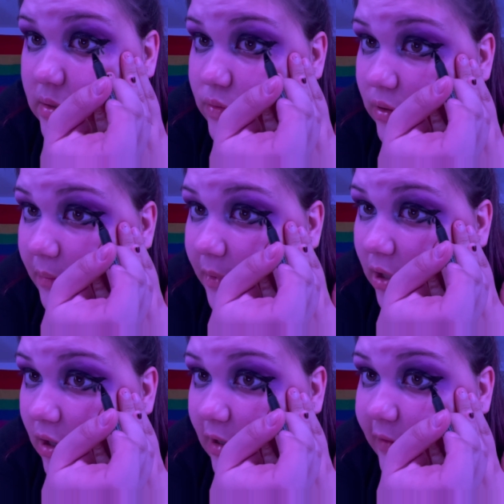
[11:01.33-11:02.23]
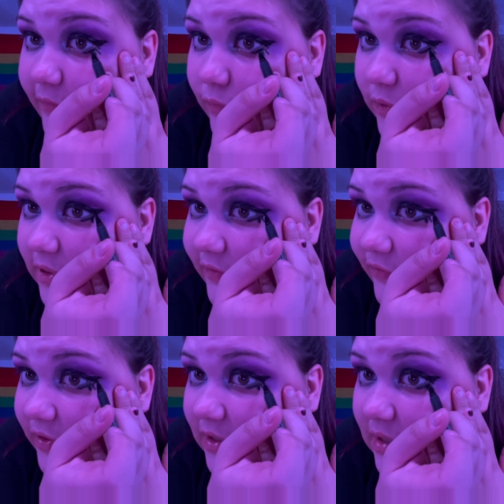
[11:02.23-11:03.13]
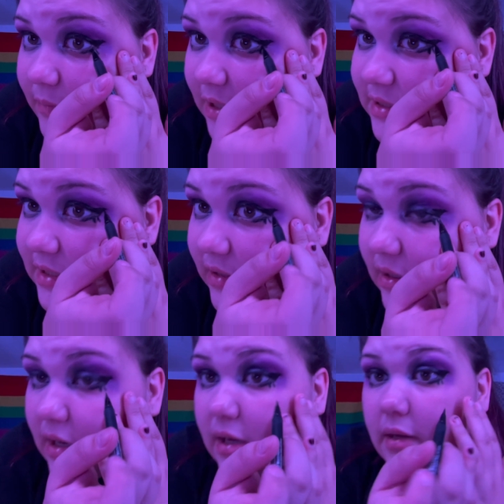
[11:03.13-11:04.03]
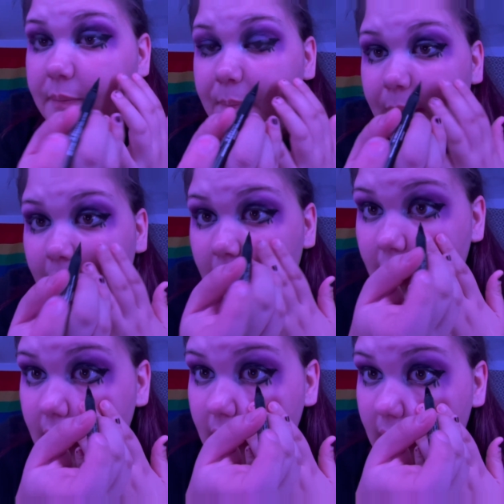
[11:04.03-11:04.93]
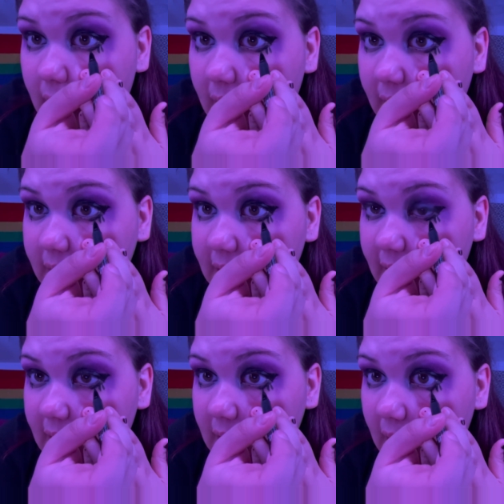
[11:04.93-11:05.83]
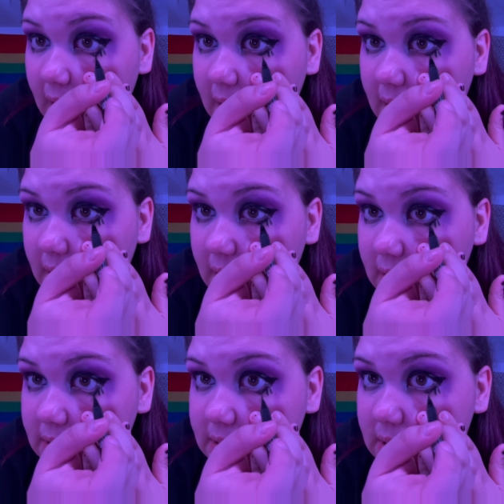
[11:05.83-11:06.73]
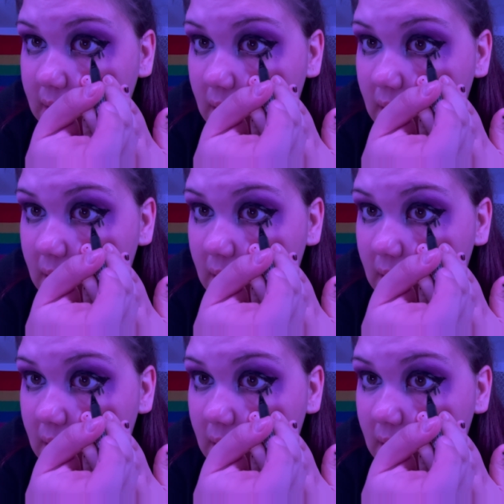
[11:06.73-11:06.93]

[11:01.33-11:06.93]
rubbing off with the fucking mascara? I can't.